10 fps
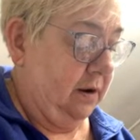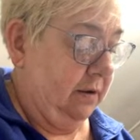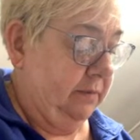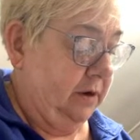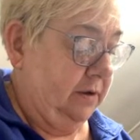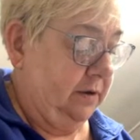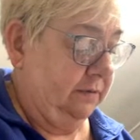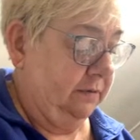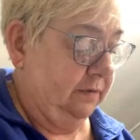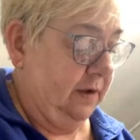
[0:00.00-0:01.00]
And I'm going to
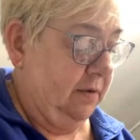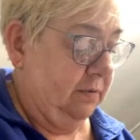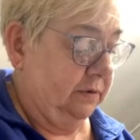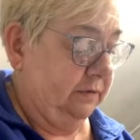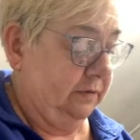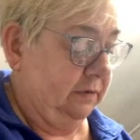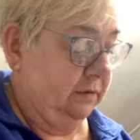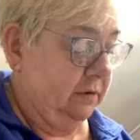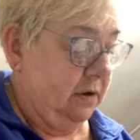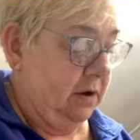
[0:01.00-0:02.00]
use a sequin to
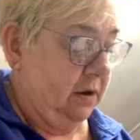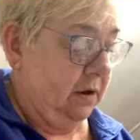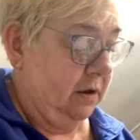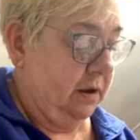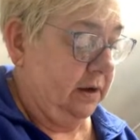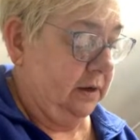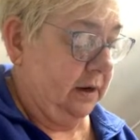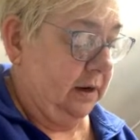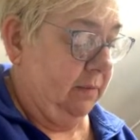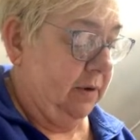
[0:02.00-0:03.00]
kind of hide it
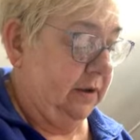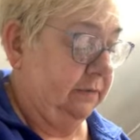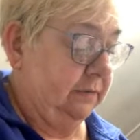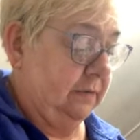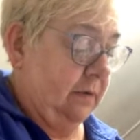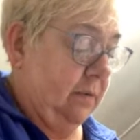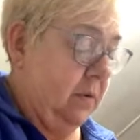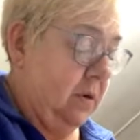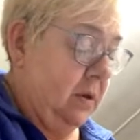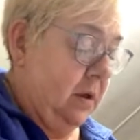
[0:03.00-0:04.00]
anyway. So
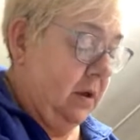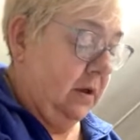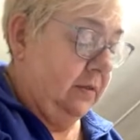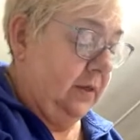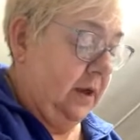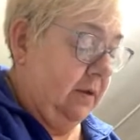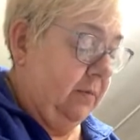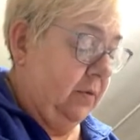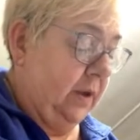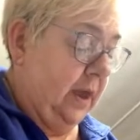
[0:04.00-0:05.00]
I think
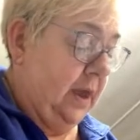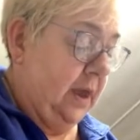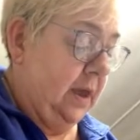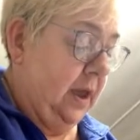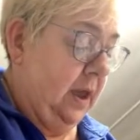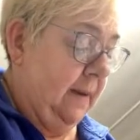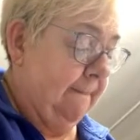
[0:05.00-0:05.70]
I'm okay.